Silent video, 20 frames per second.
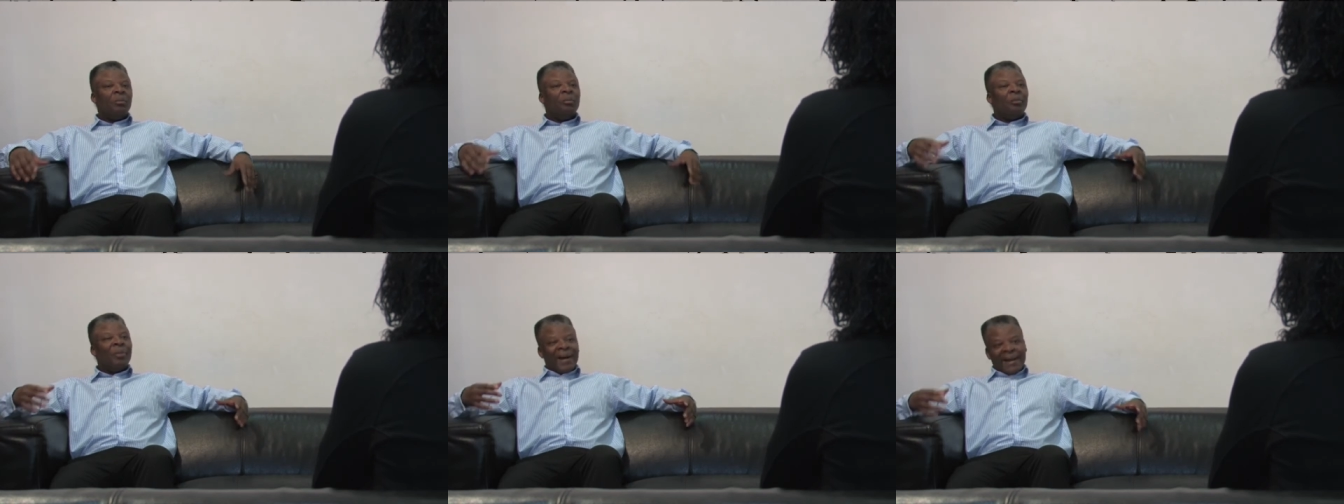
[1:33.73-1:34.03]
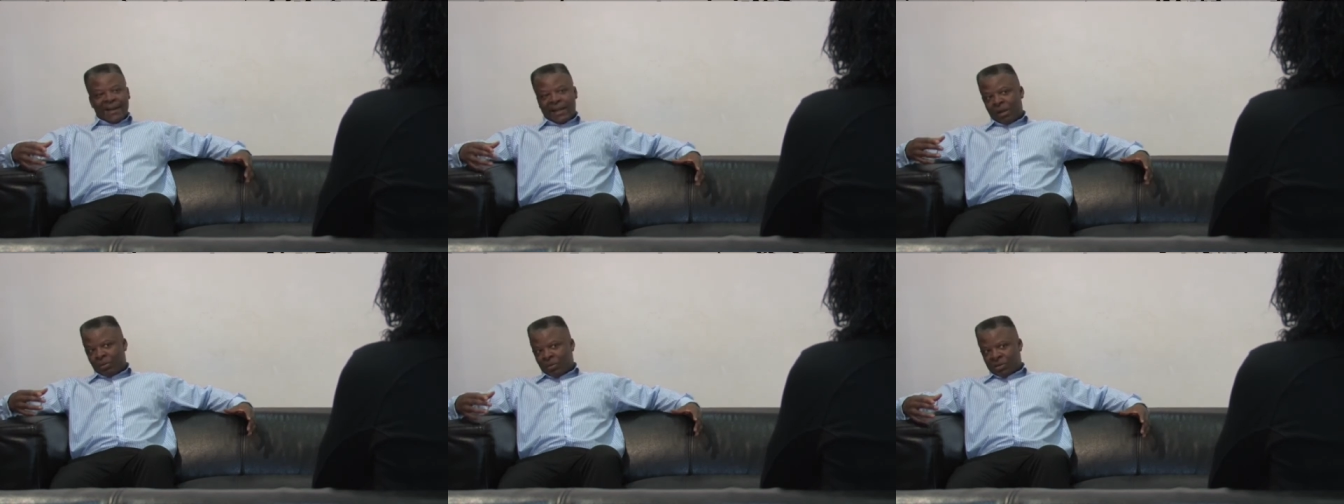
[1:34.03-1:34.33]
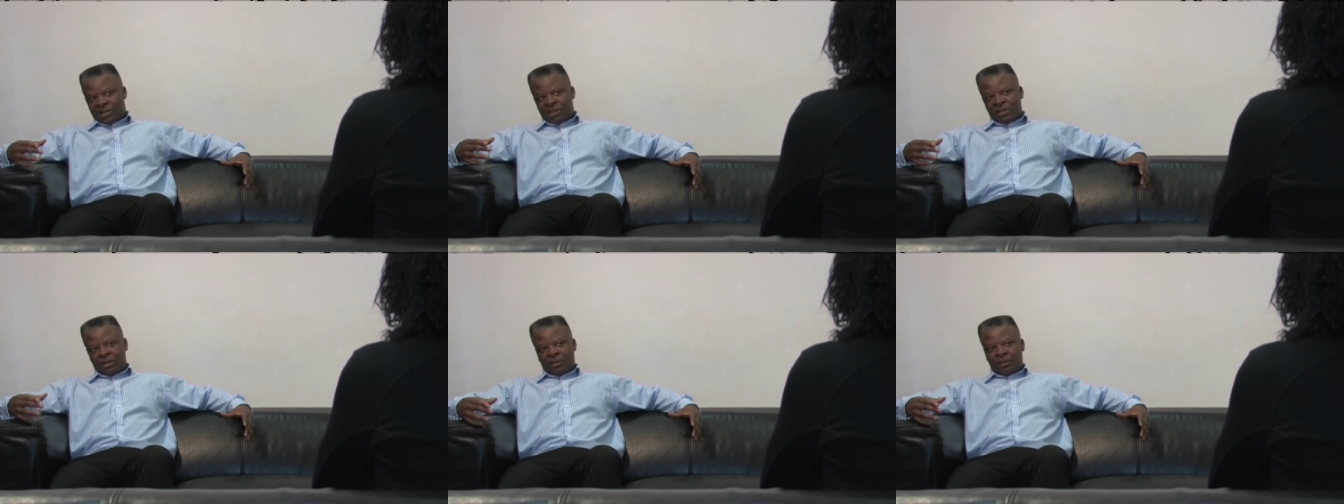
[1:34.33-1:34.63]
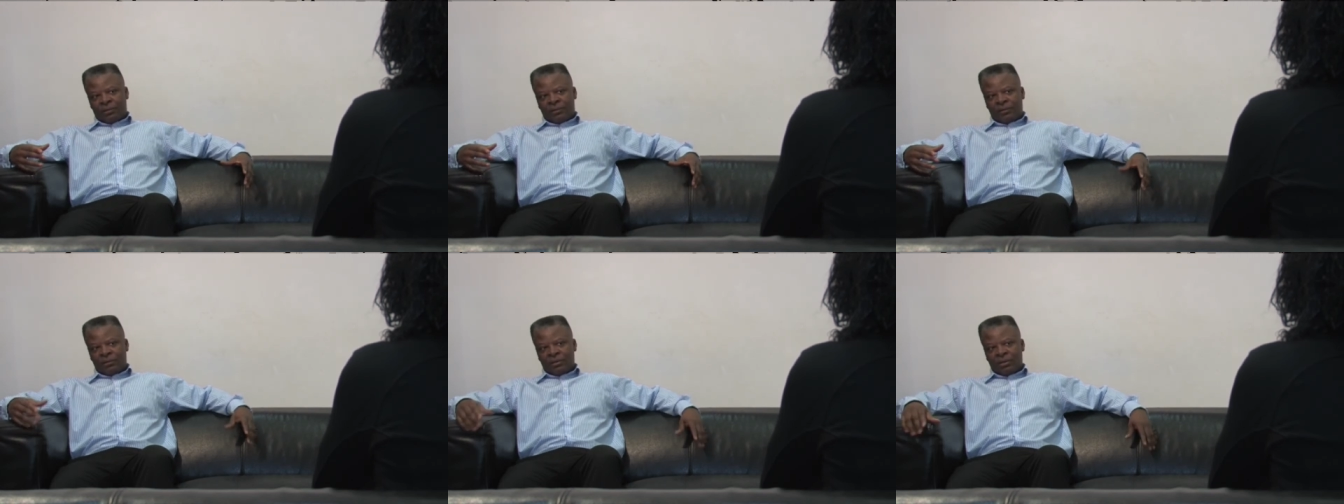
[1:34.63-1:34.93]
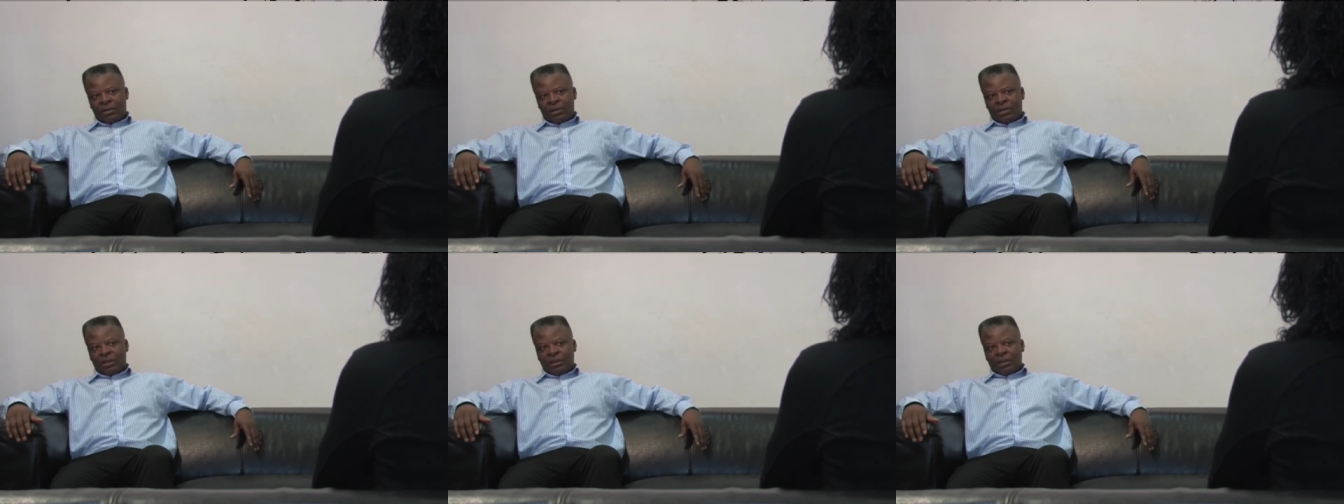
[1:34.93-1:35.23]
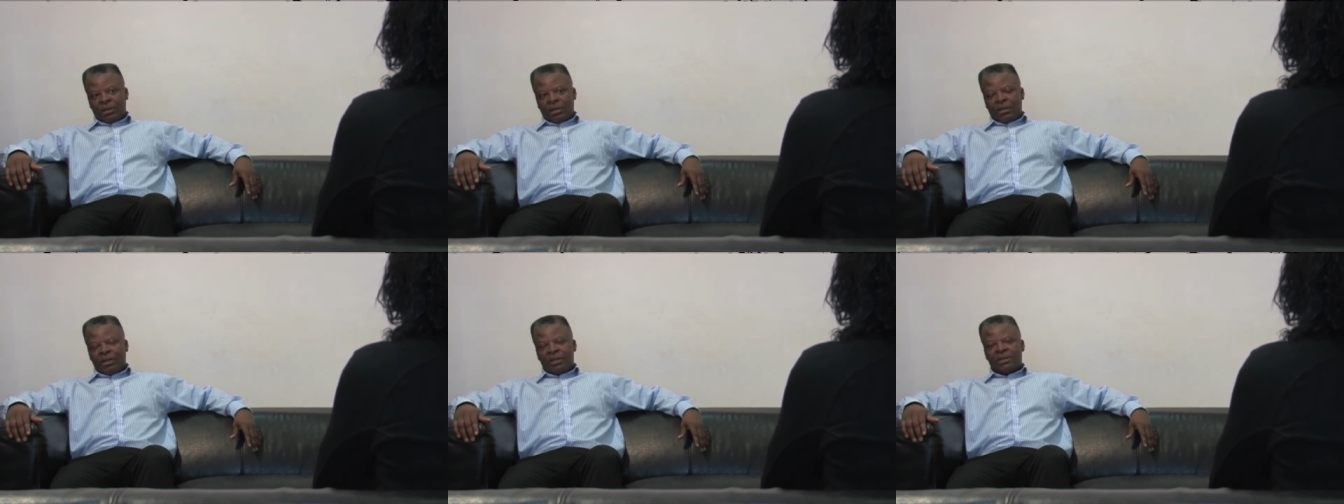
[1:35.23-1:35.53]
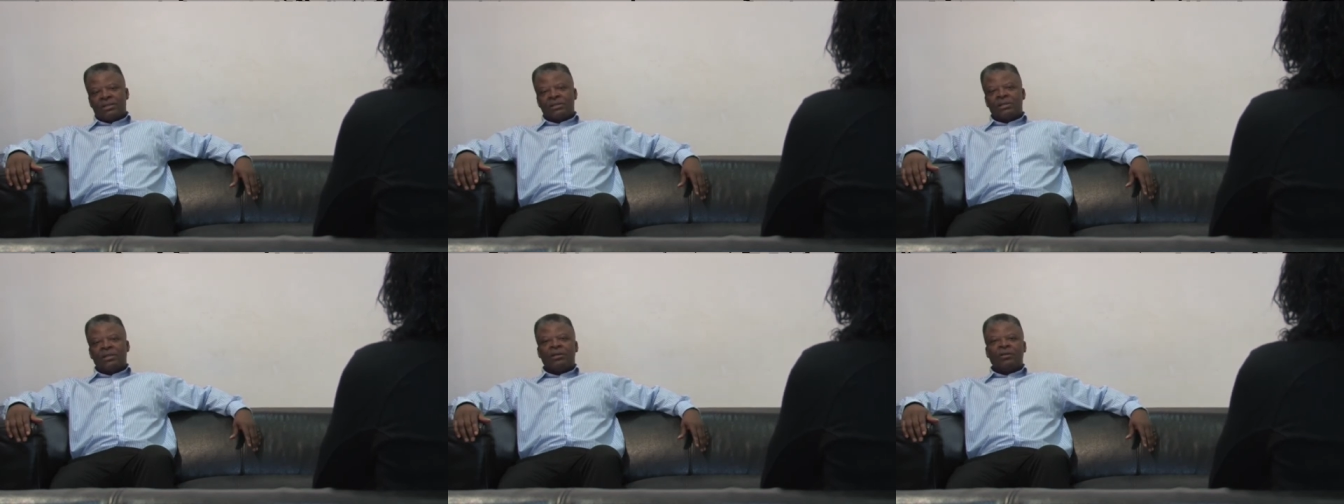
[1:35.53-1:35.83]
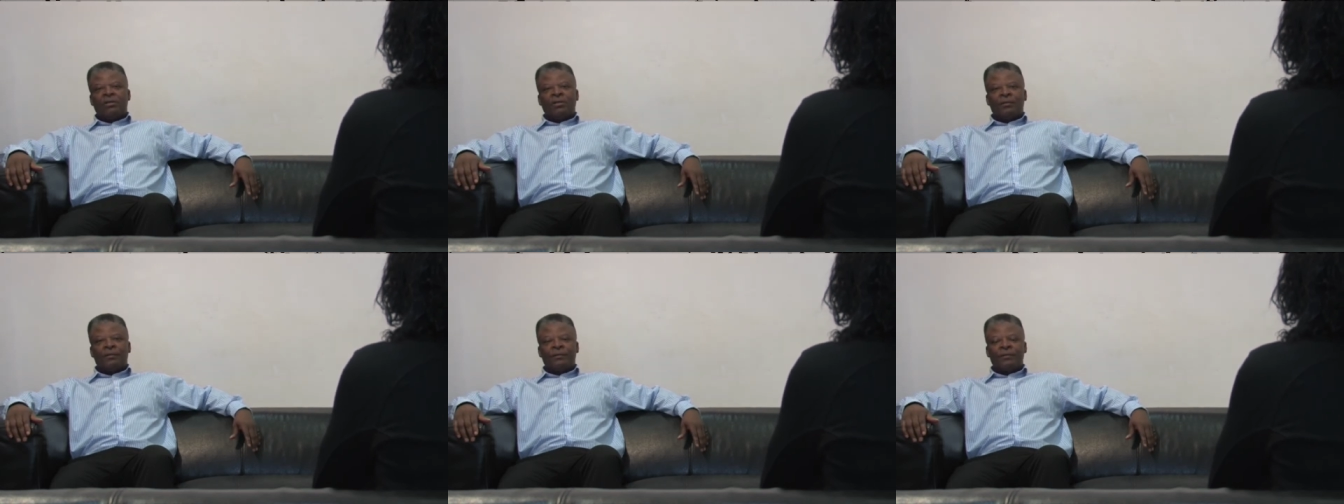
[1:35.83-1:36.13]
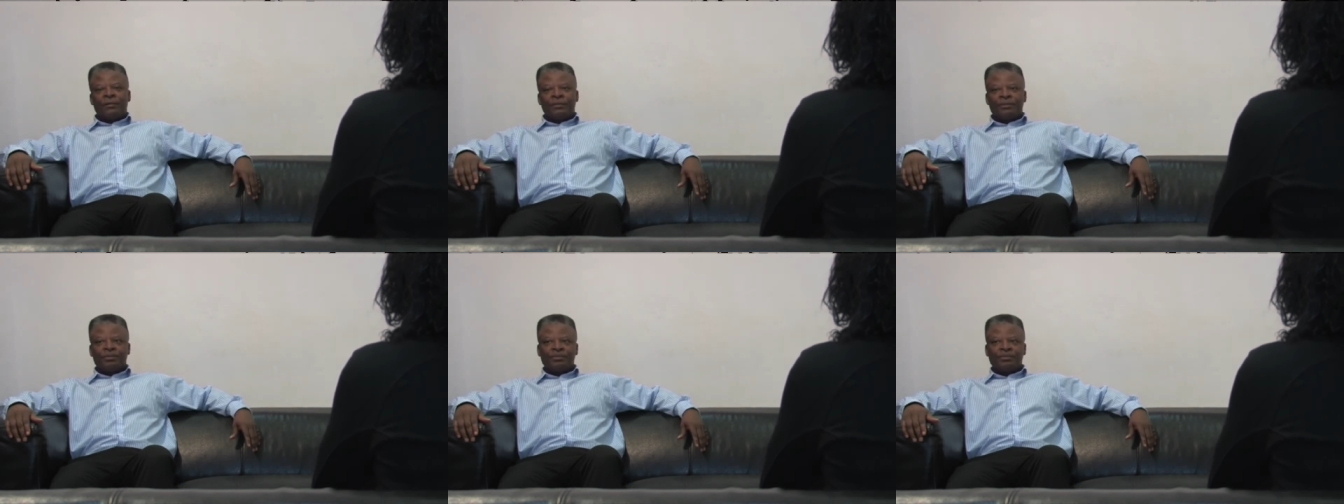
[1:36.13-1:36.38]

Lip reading: by ourselves, instead of